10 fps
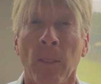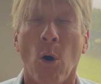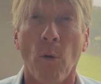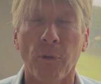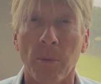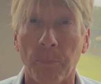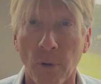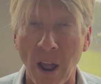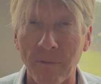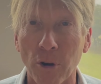over in
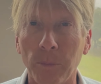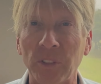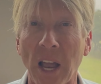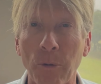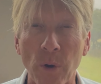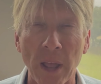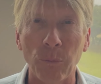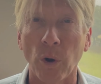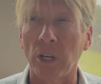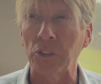Proverbs, I
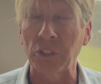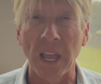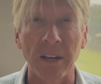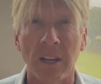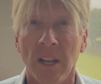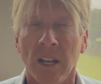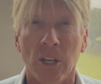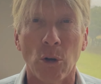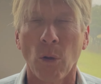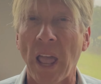read where it said,
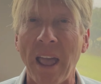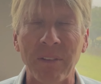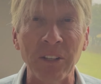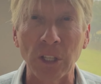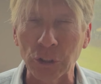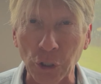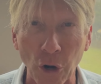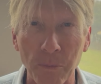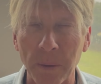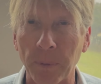you know, having
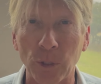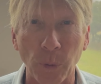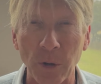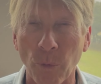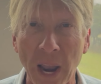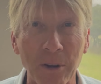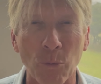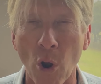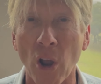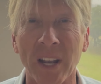discernment between right and
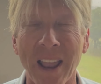wrong.